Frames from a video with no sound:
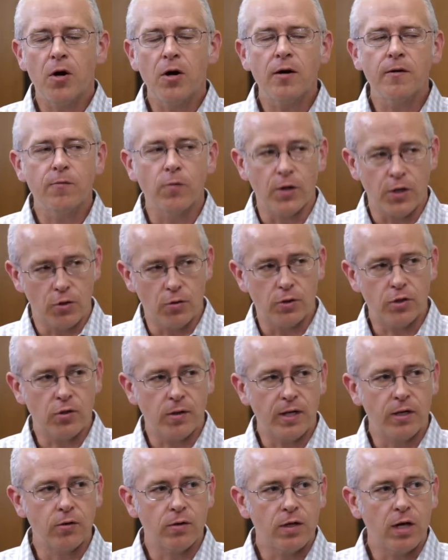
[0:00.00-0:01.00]
part of what you were
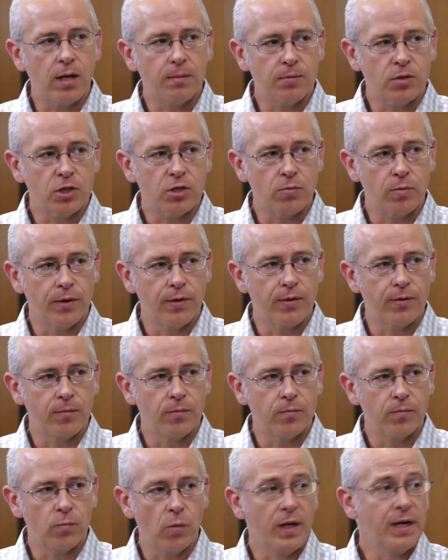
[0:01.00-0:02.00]
trying to accomplish with
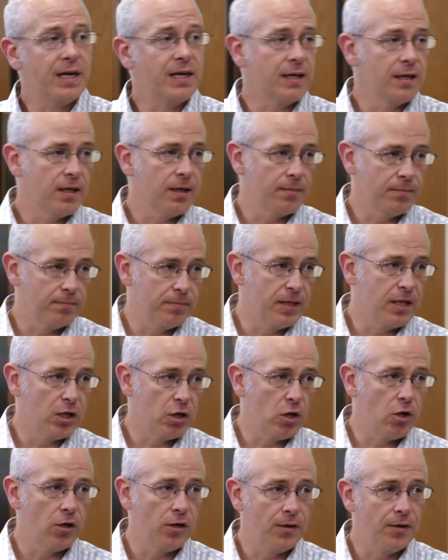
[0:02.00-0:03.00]
what ended up
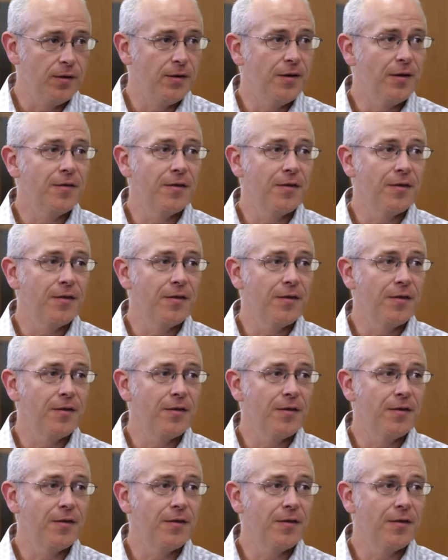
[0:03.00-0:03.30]
being called